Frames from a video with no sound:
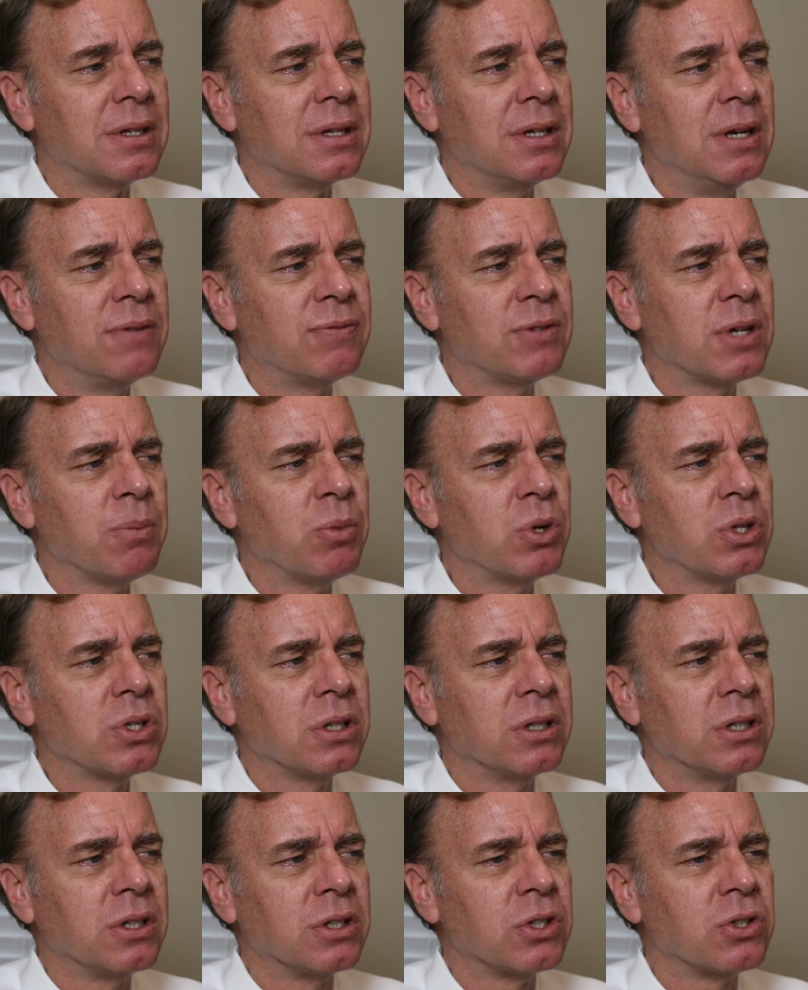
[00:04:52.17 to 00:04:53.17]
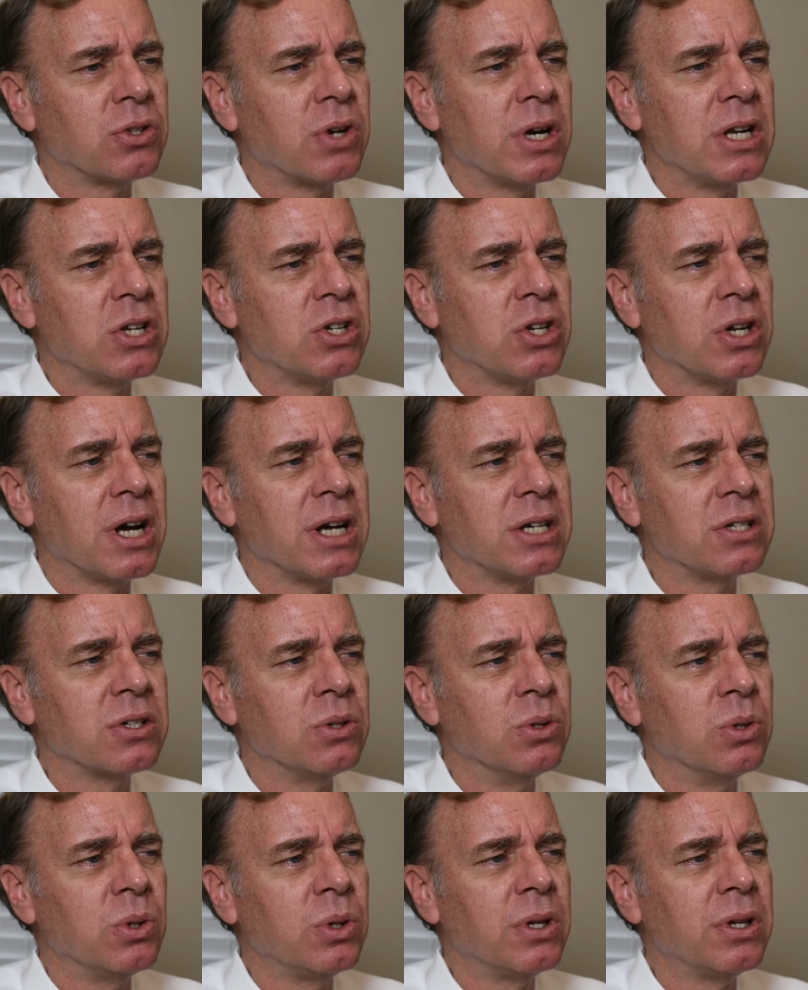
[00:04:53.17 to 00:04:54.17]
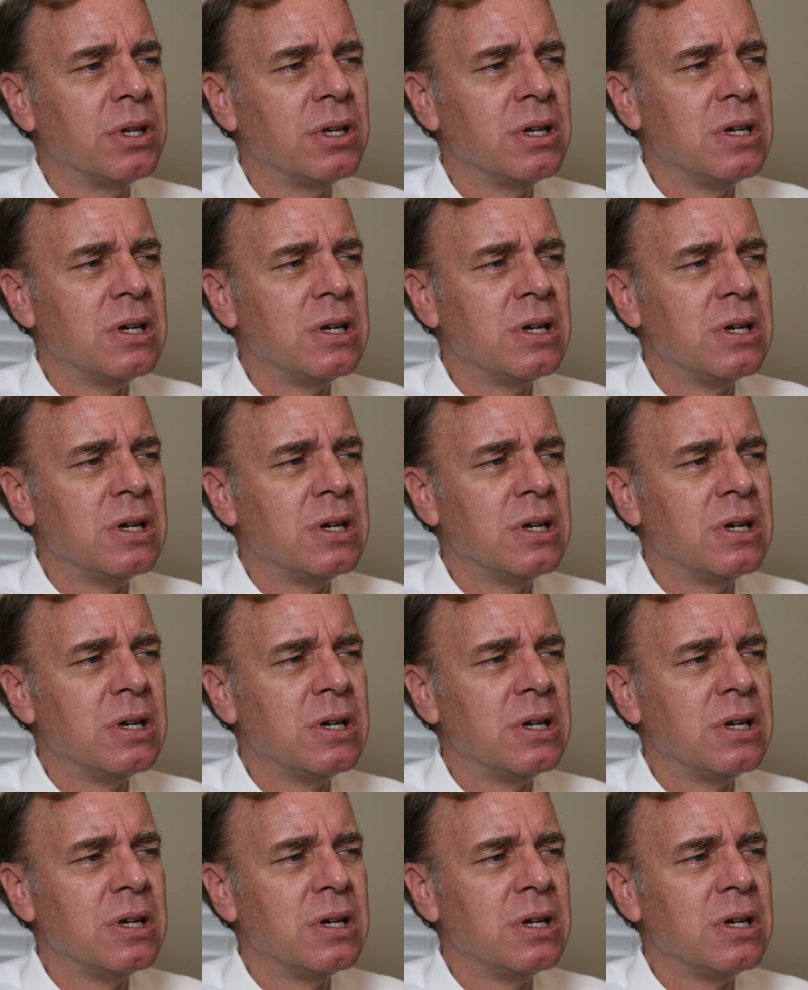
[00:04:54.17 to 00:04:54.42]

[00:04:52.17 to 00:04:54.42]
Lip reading: If someone's a little strange in high school,